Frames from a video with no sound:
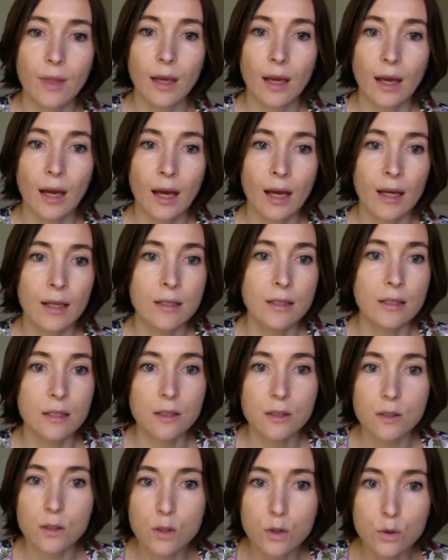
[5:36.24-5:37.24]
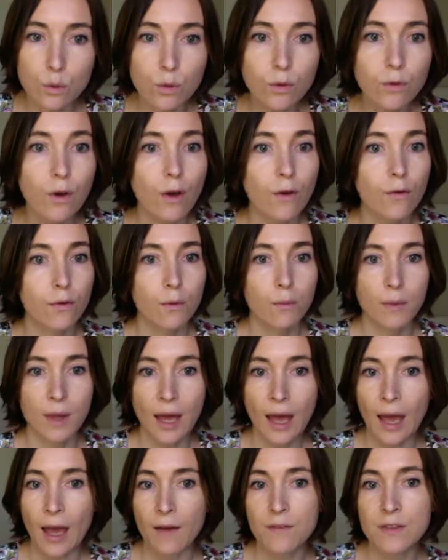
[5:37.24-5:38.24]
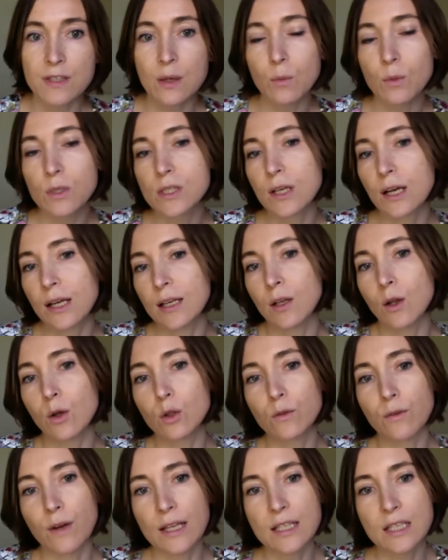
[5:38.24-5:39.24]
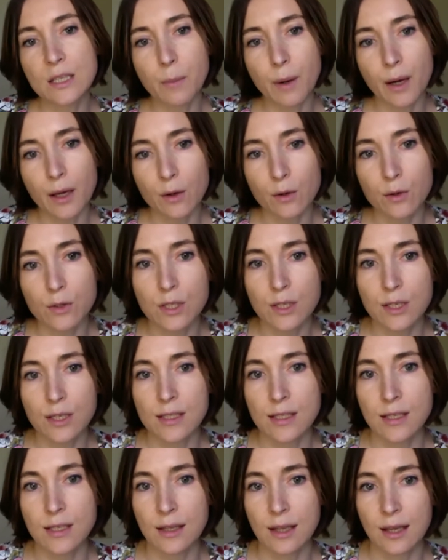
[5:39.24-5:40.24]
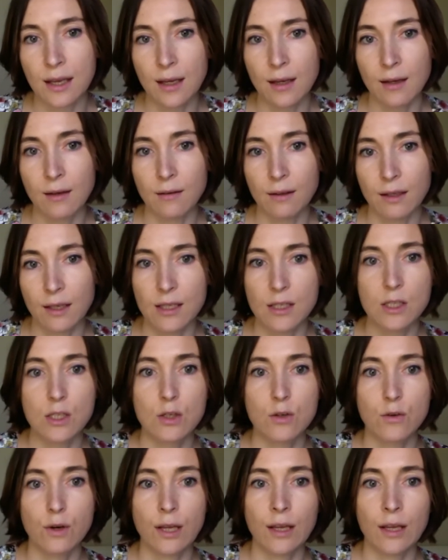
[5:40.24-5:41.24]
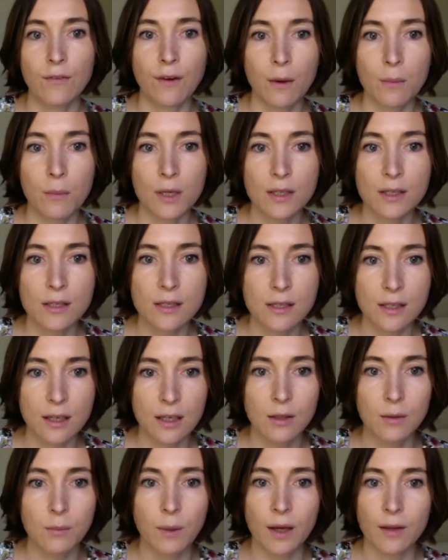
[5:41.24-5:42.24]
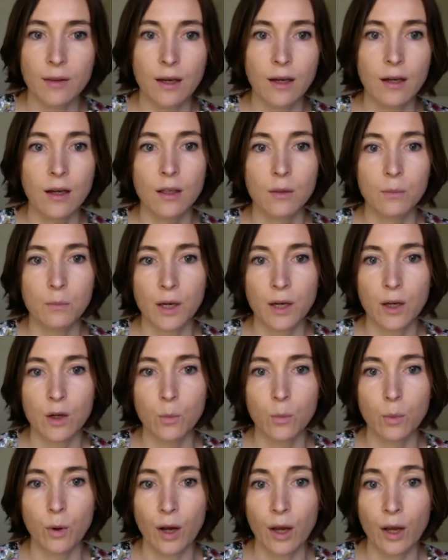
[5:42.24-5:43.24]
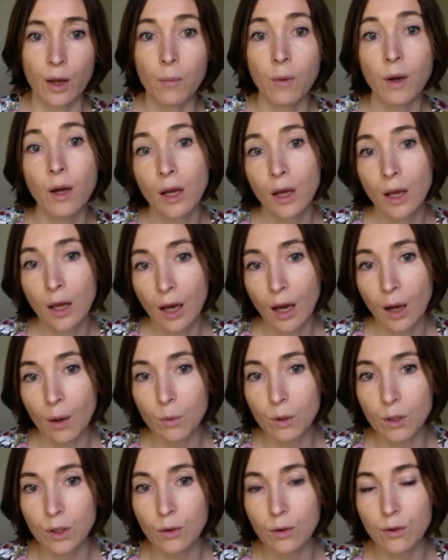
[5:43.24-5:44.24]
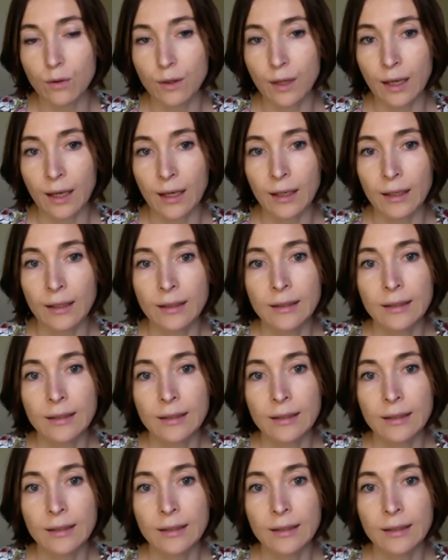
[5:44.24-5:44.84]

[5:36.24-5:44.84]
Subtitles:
And sort of go from there. If someone's had a lot of antibiotics in their history, if I'm concerned about their gut microbiome, I would look there.